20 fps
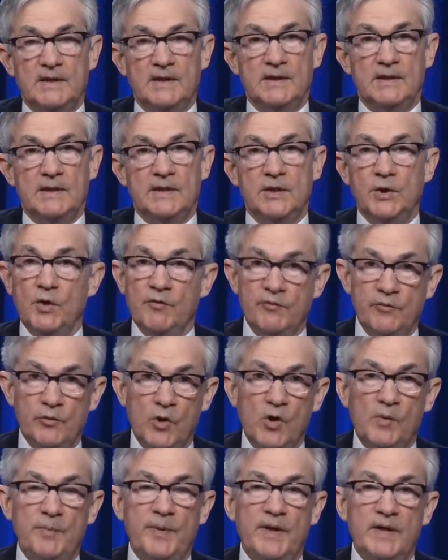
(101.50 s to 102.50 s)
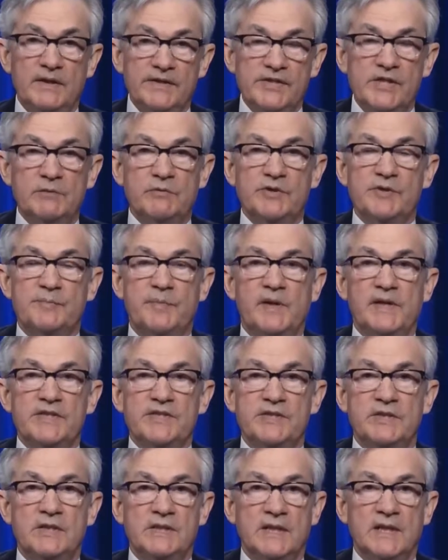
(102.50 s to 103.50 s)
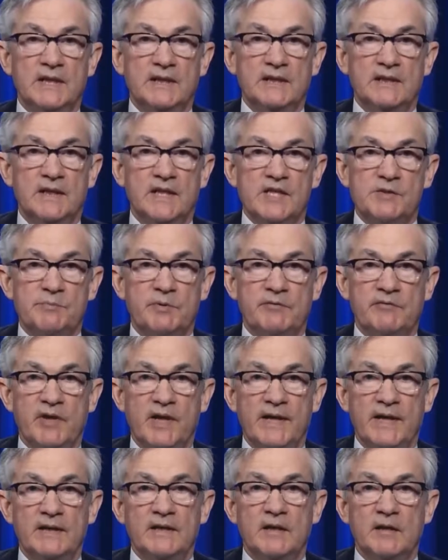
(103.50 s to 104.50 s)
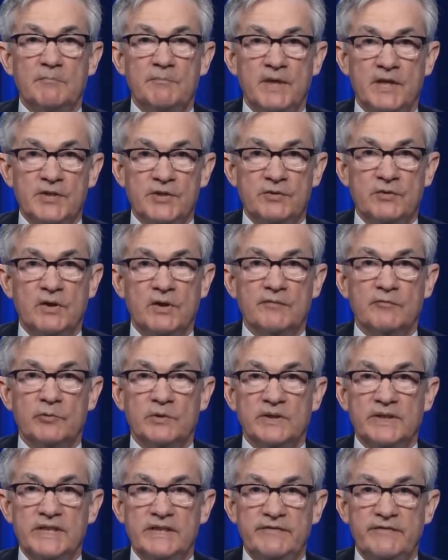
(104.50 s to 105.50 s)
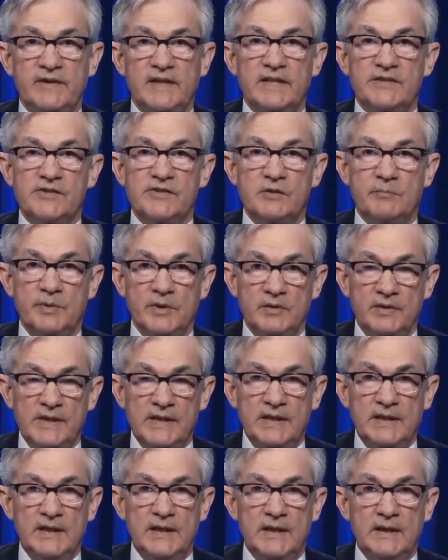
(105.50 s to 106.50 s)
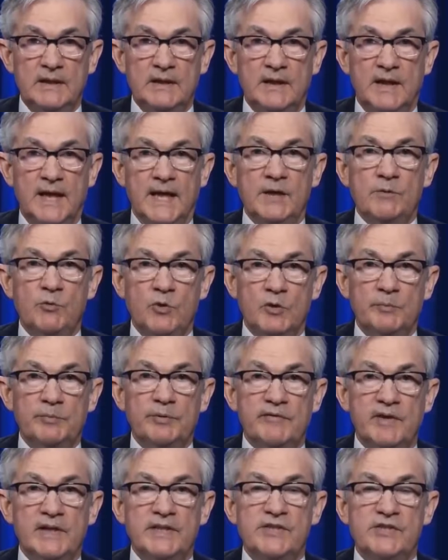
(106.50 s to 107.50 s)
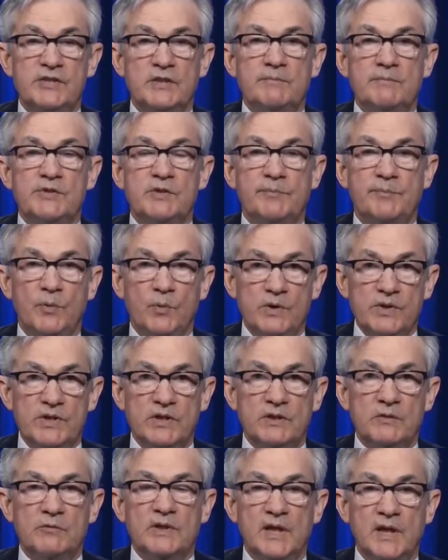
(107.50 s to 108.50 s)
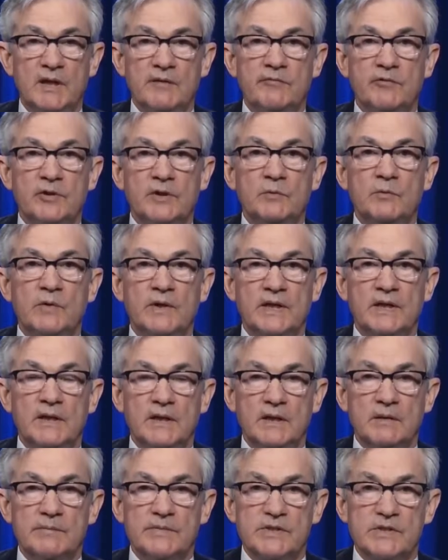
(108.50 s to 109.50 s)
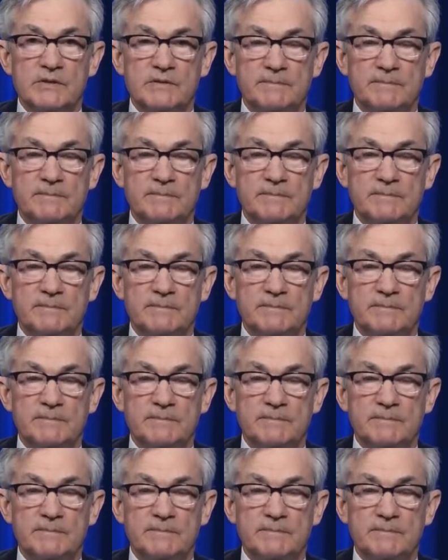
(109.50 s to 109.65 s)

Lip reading: The overall policy response to date has provided a measure of relief and stability and will provide some support to the recovery when it comes.